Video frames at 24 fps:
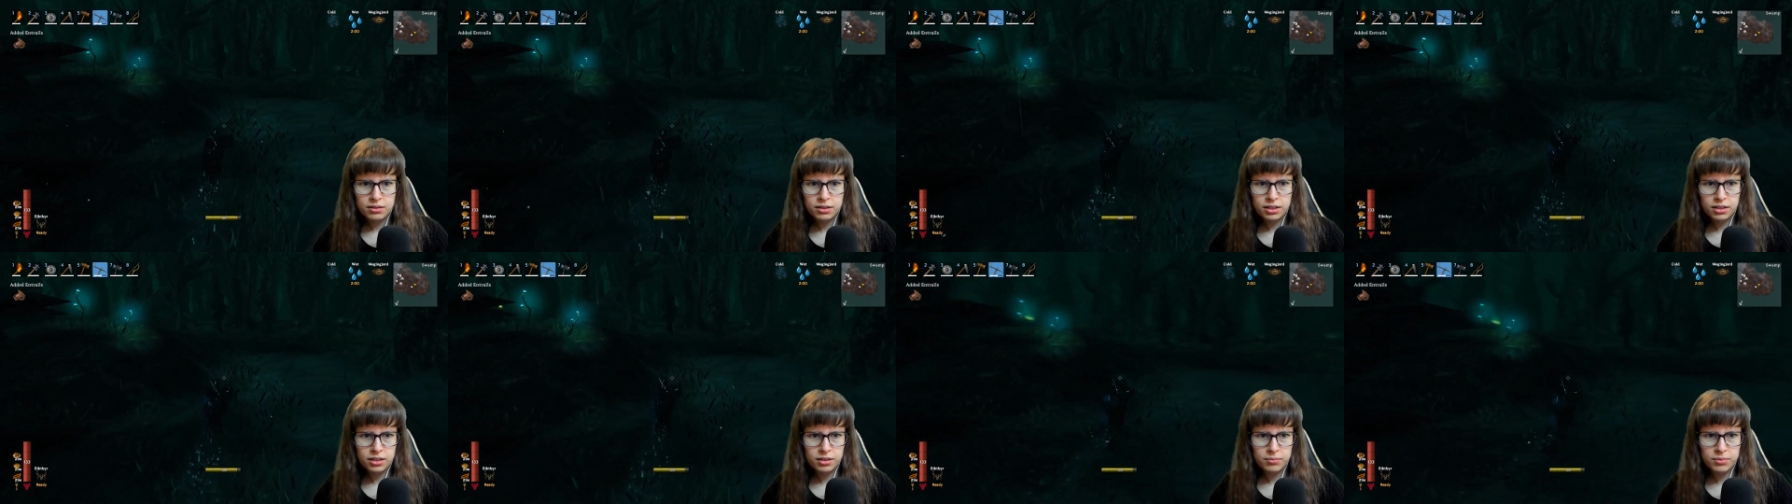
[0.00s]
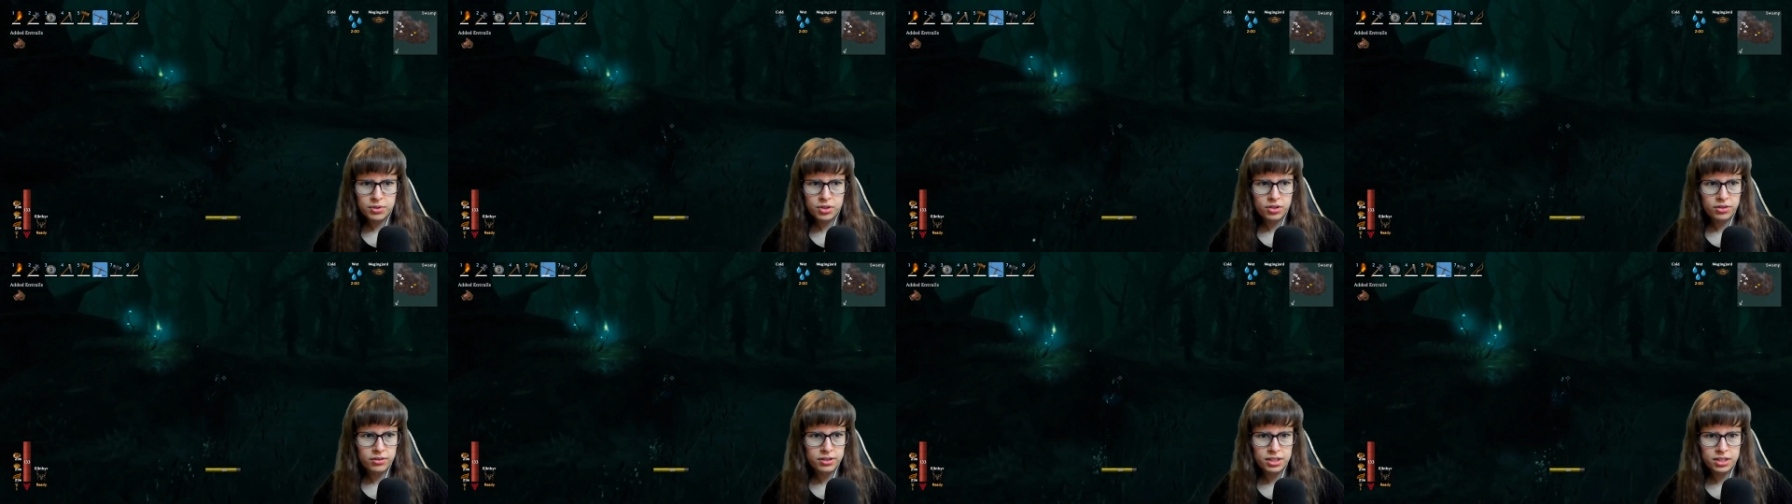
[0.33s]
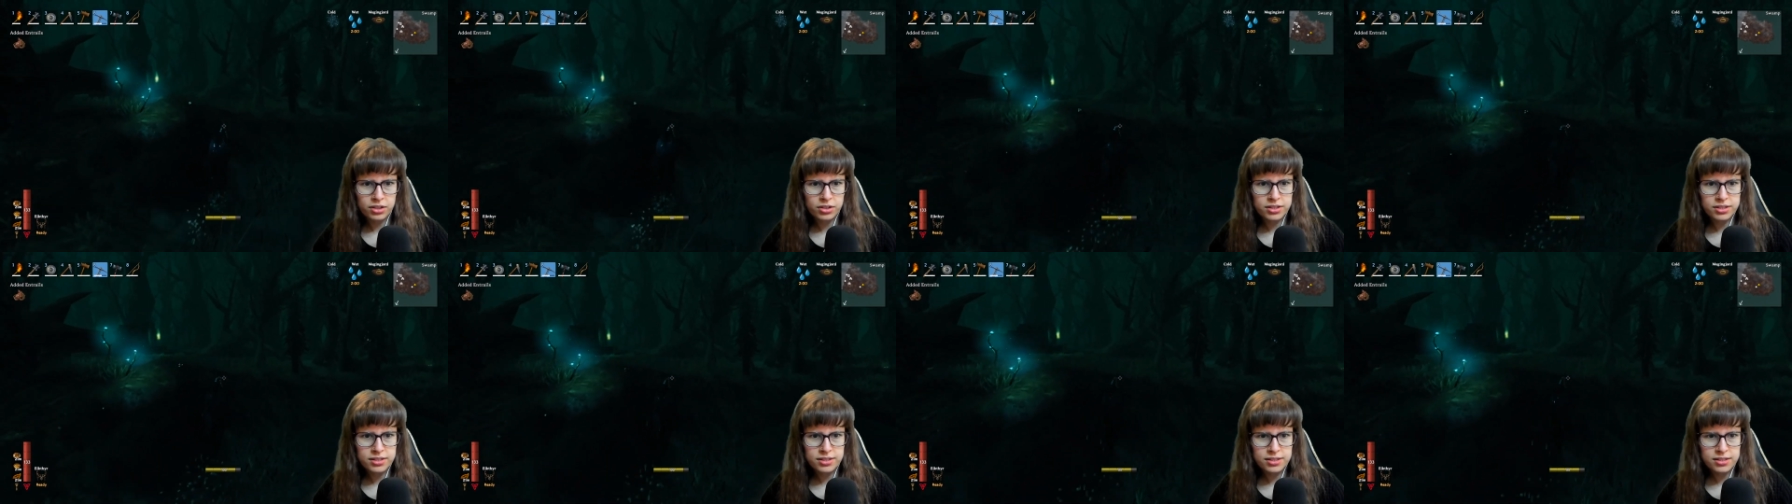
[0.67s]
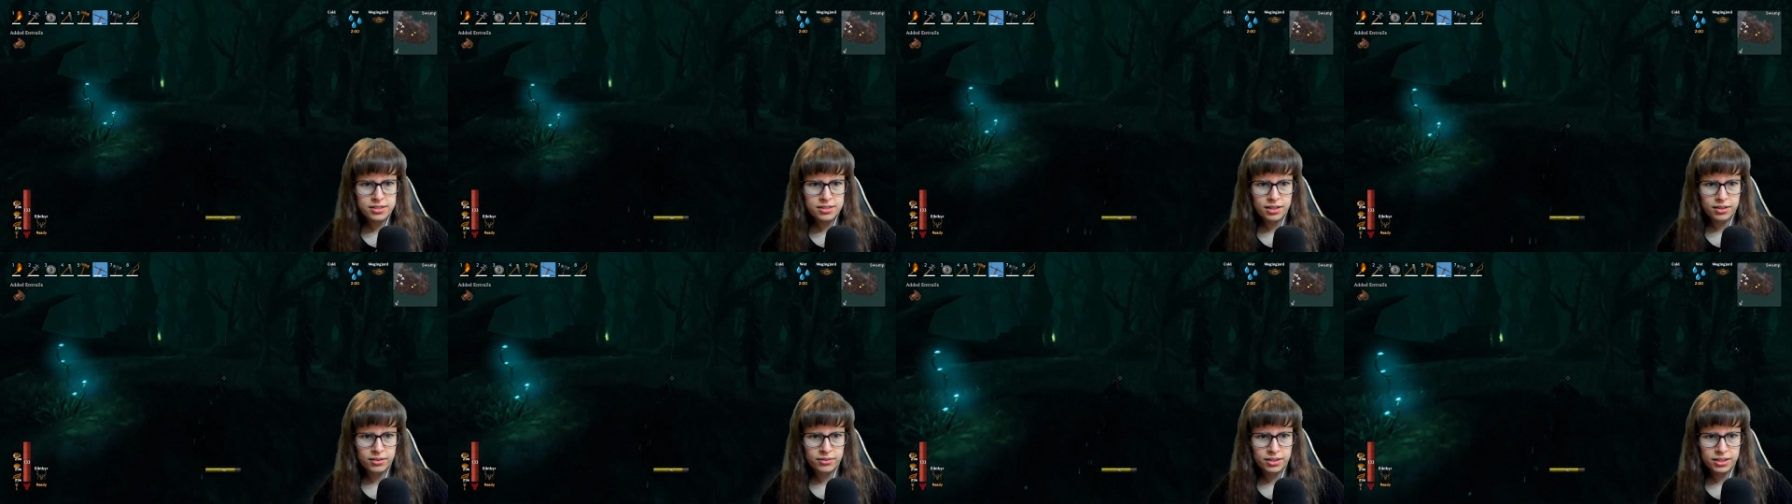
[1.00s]
am hearing noises
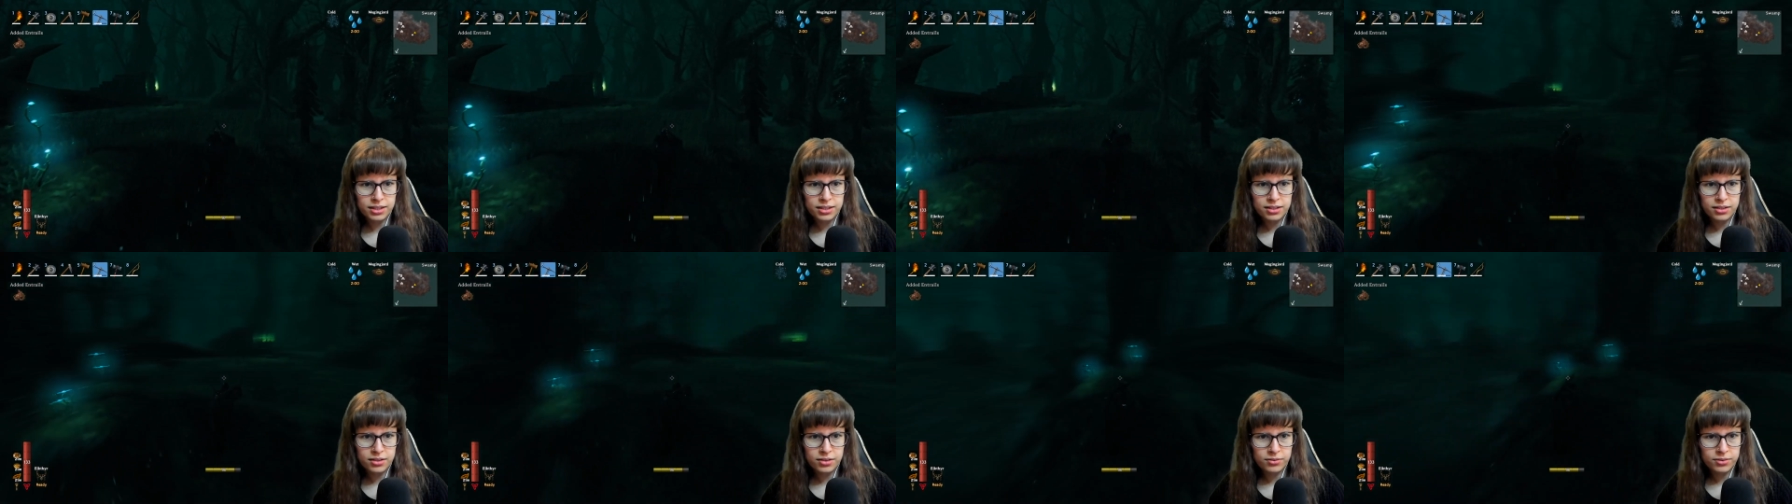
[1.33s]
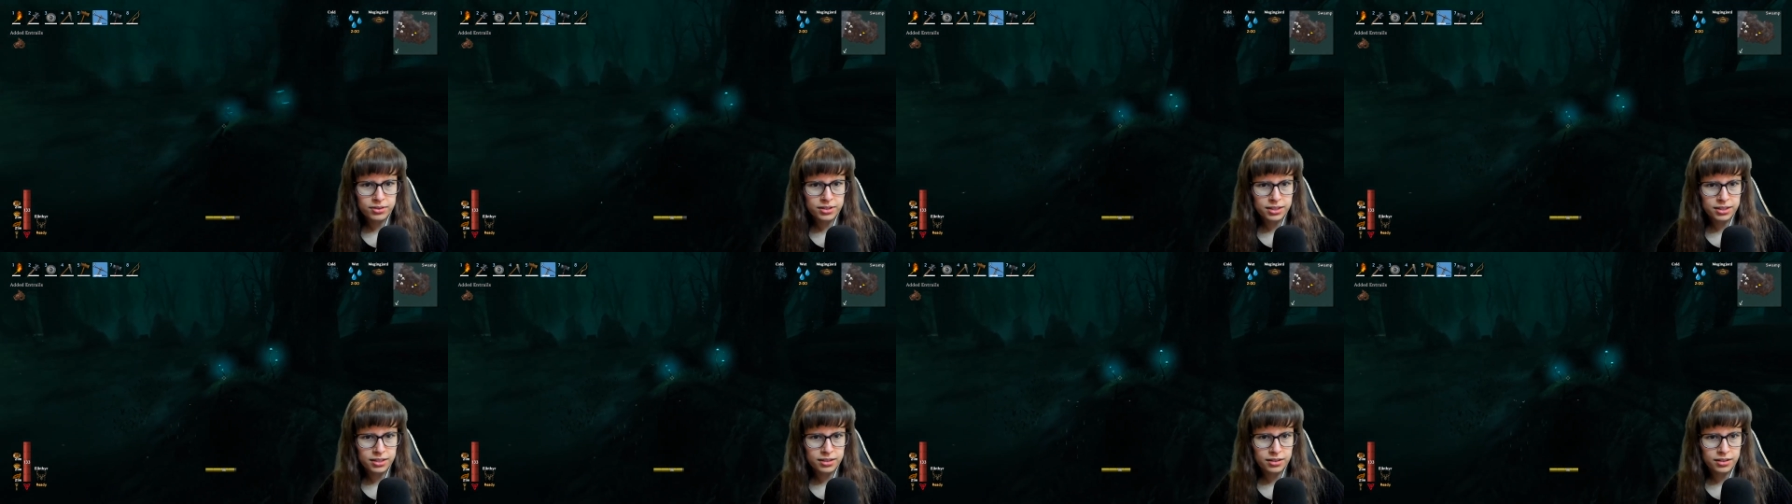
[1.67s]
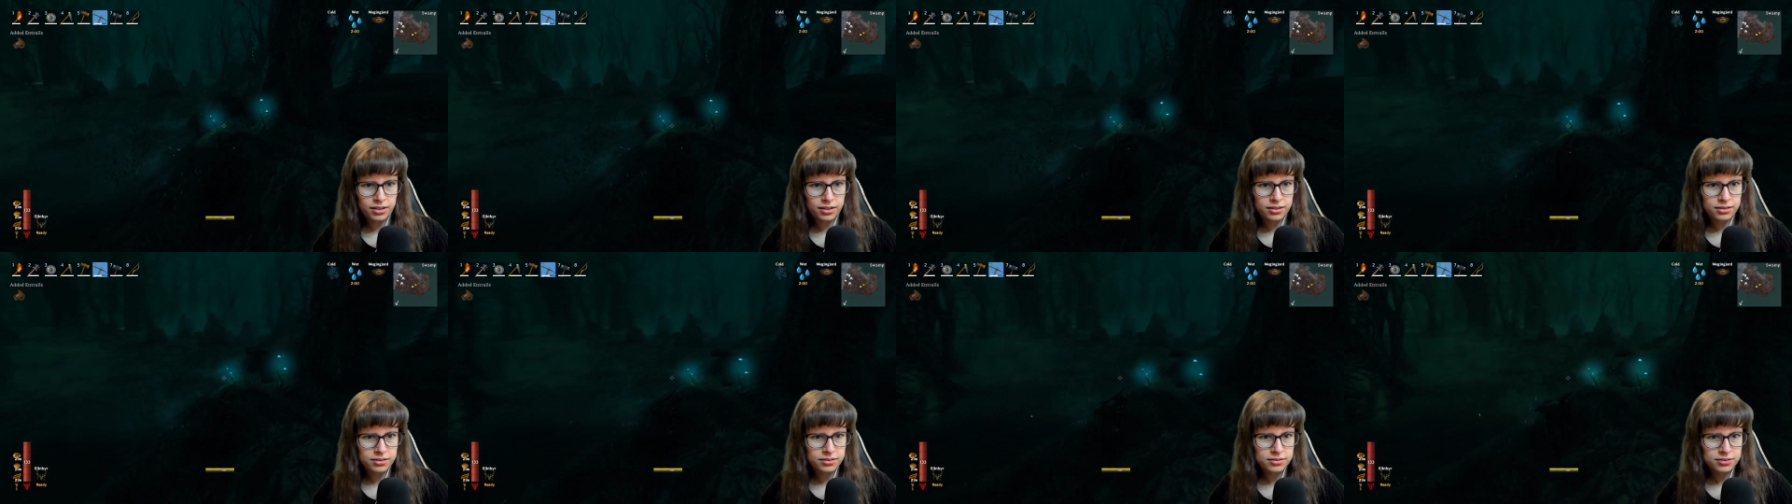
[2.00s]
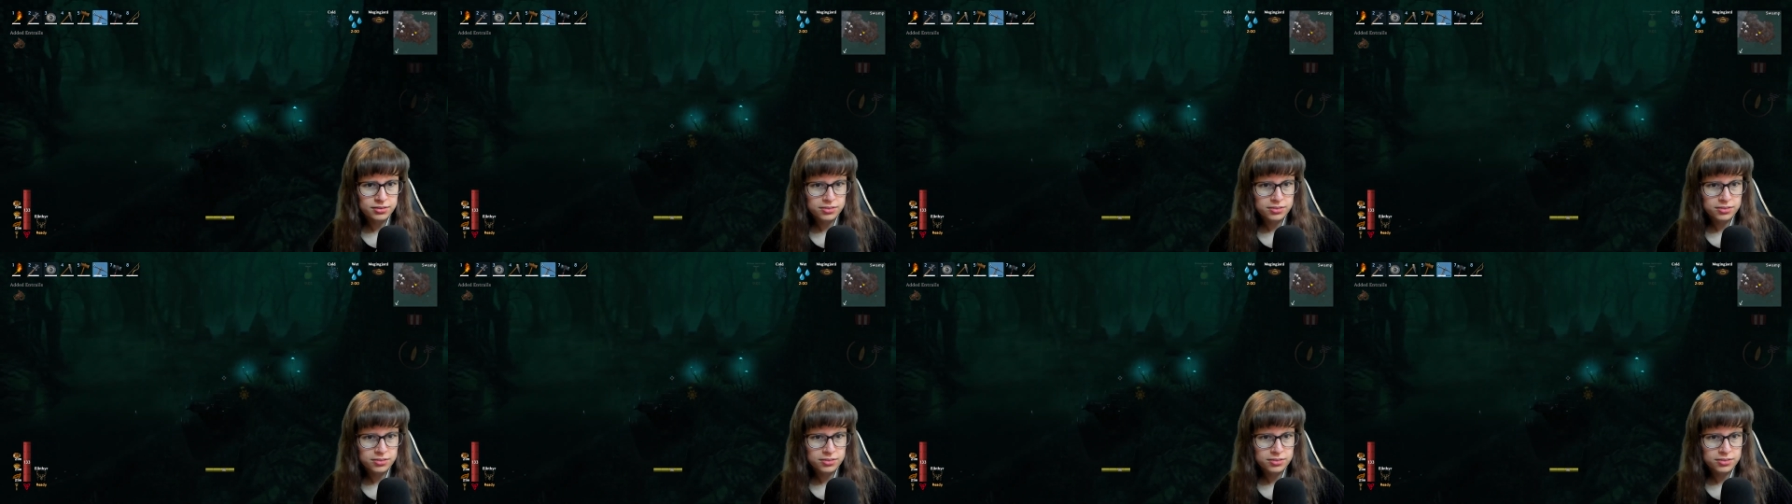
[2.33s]
now that I don't know what they are.